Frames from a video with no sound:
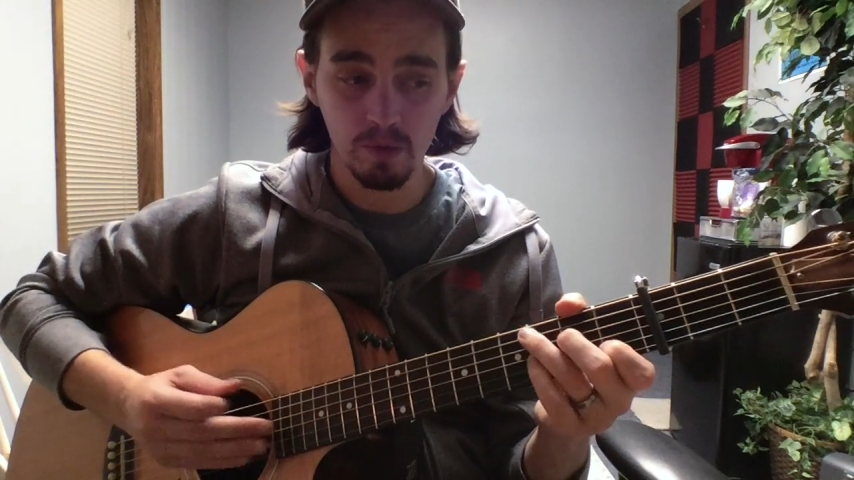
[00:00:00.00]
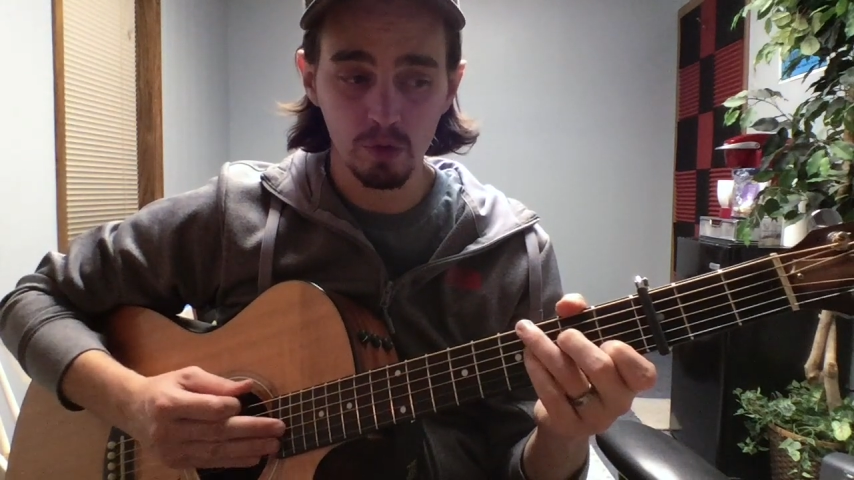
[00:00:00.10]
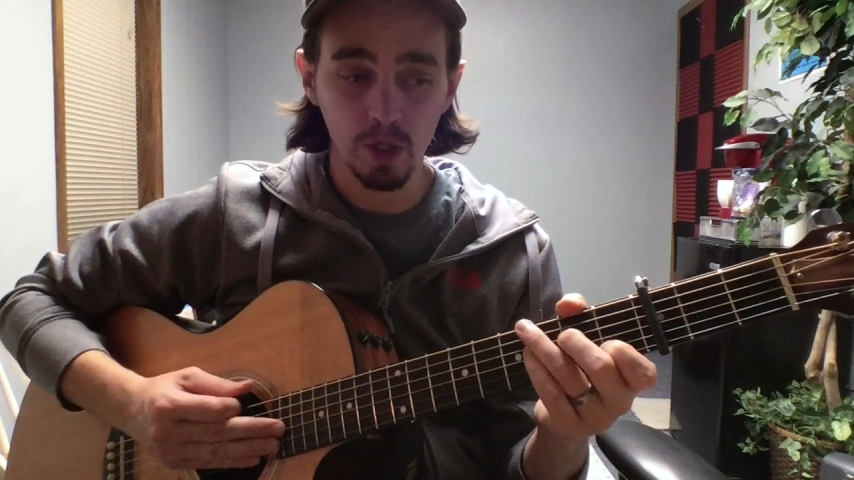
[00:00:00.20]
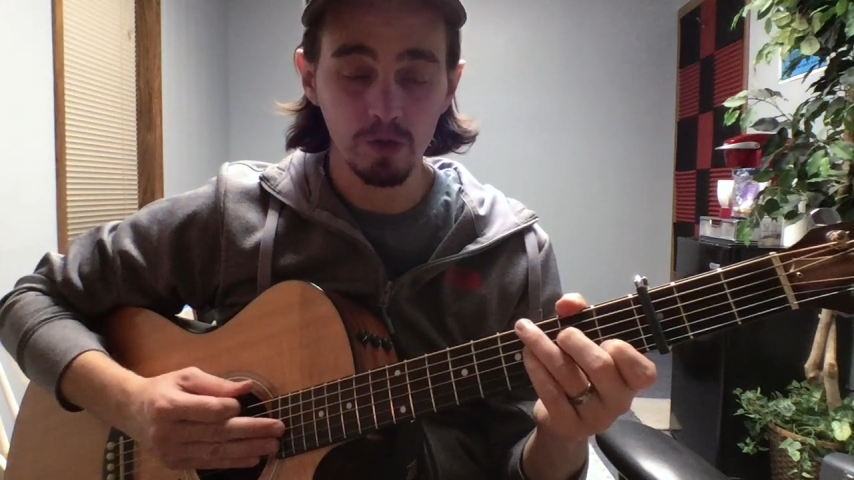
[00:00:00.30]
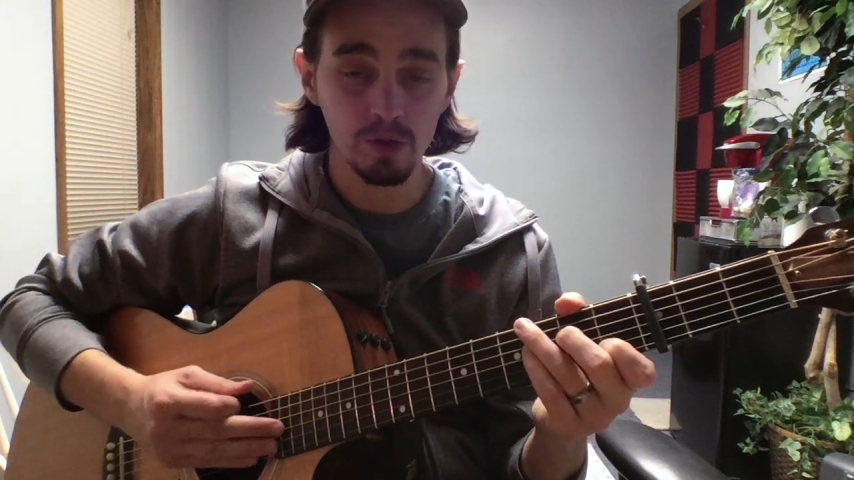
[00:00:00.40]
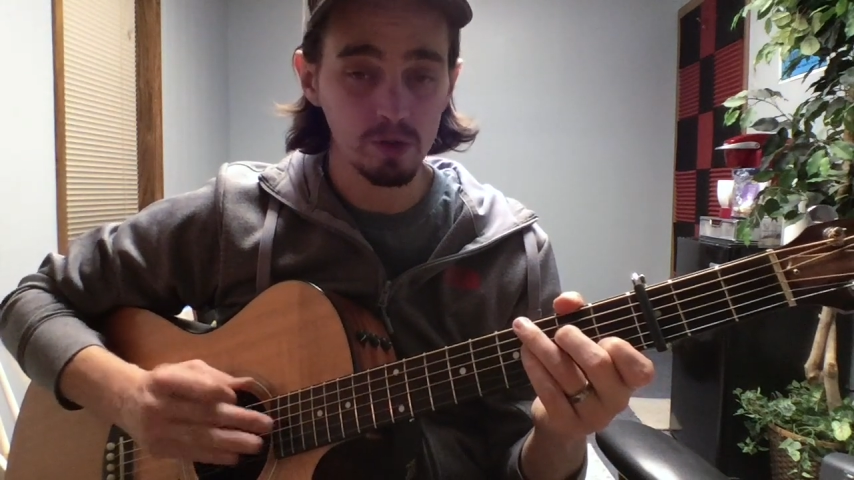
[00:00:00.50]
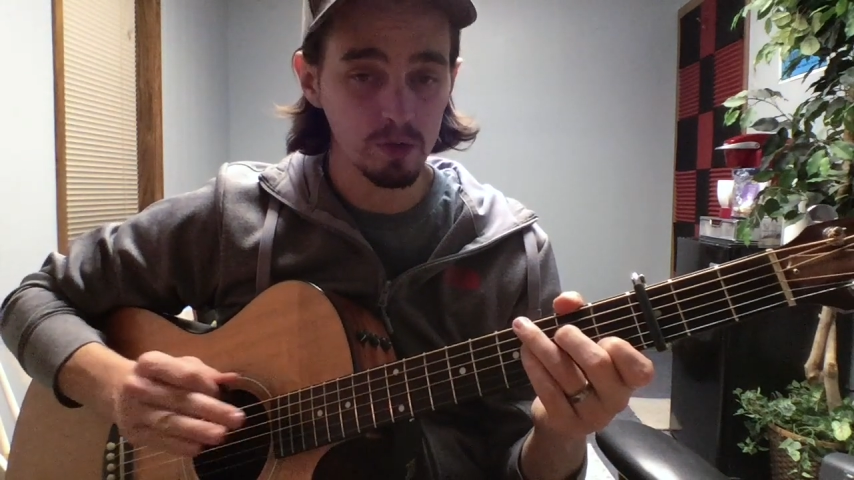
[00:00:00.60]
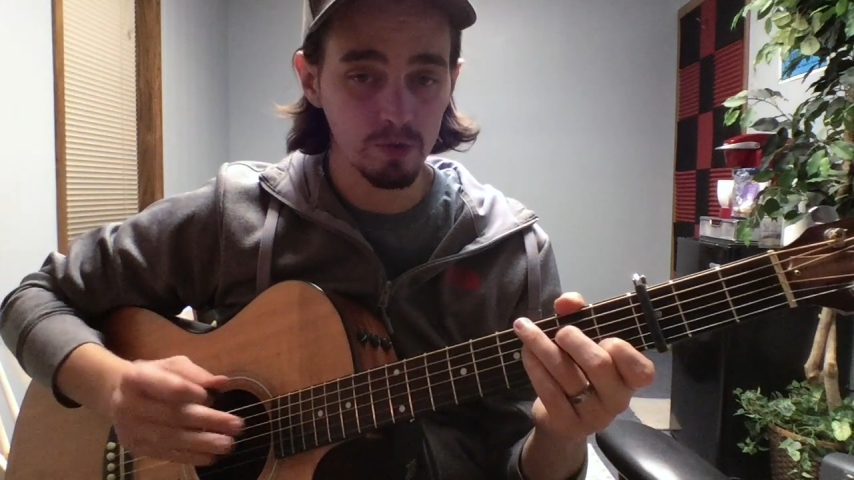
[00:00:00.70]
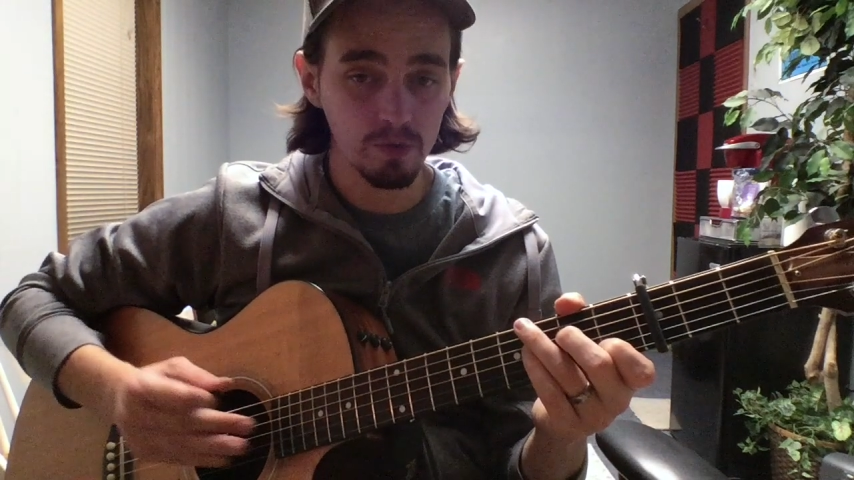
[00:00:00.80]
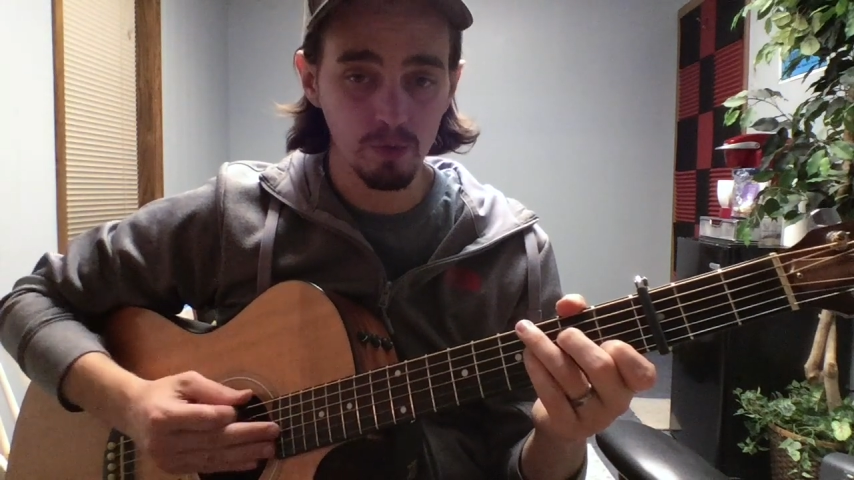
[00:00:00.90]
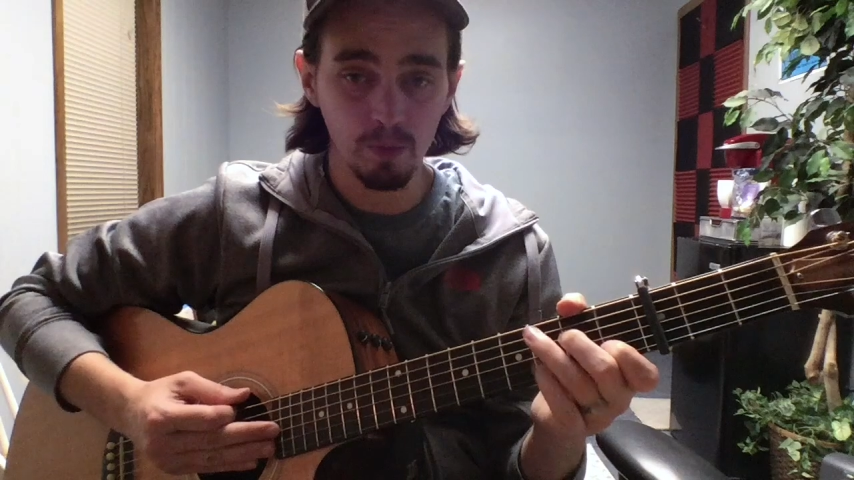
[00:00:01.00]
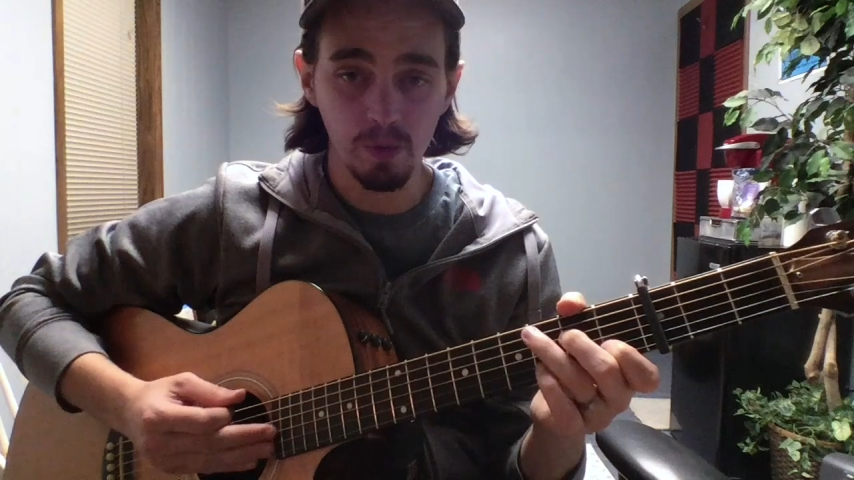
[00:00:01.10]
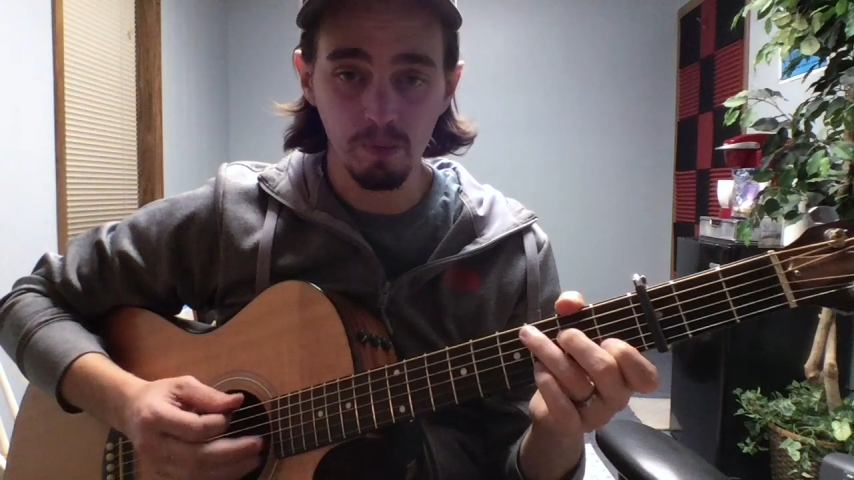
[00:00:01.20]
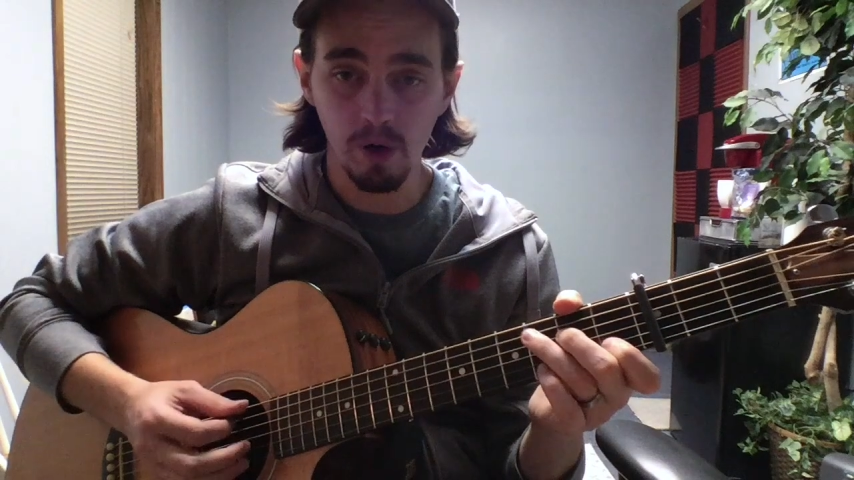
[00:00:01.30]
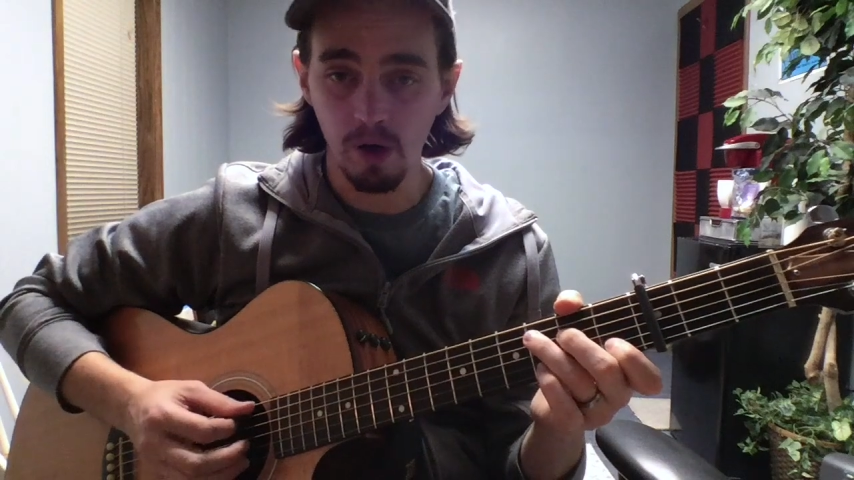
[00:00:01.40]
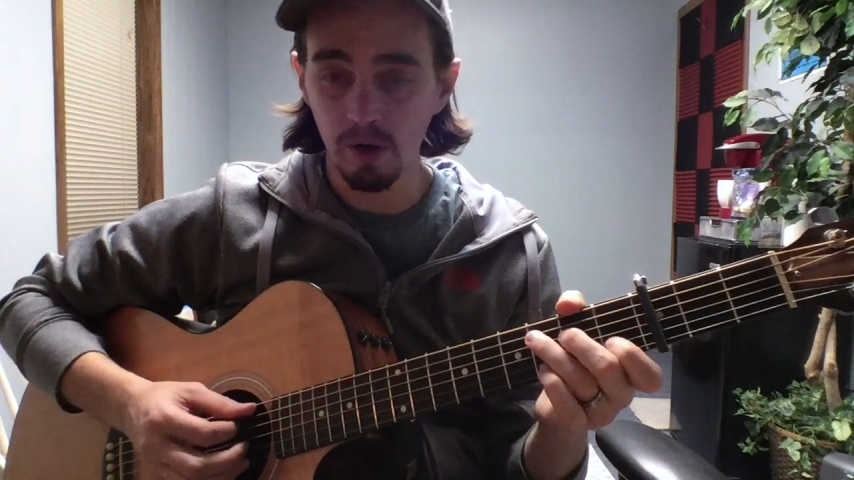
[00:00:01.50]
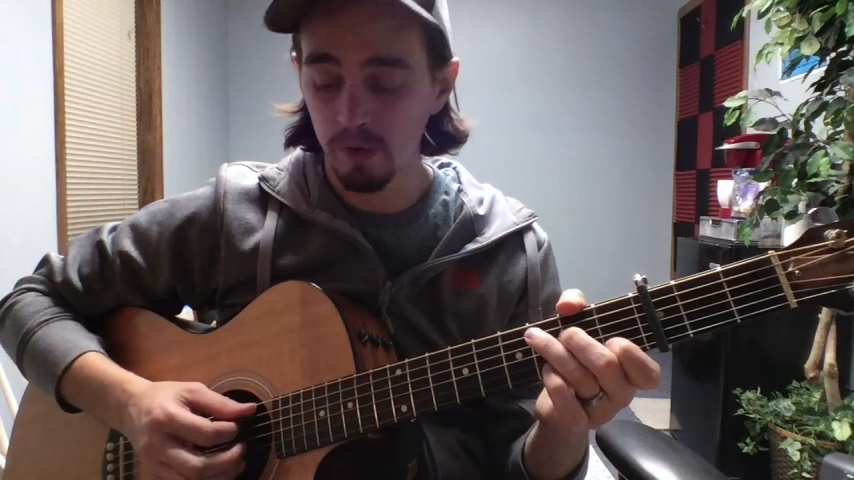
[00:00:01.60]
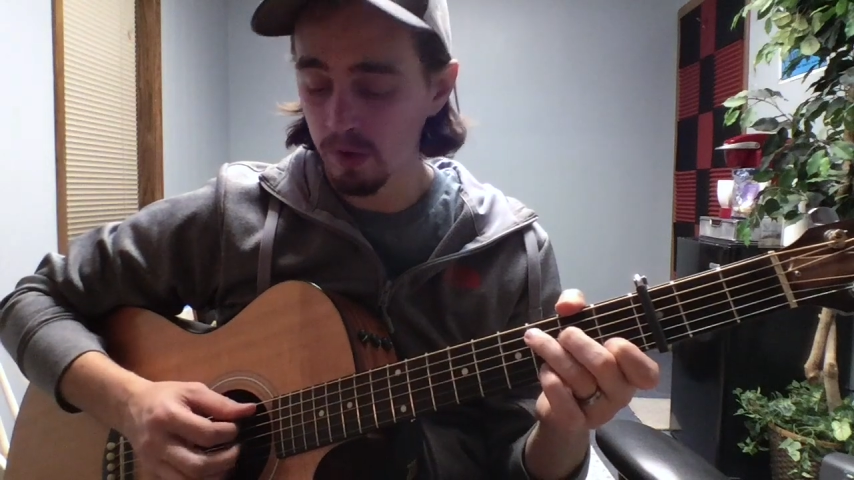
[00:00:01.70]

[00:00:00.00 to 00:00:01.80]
changes just for 1 bar.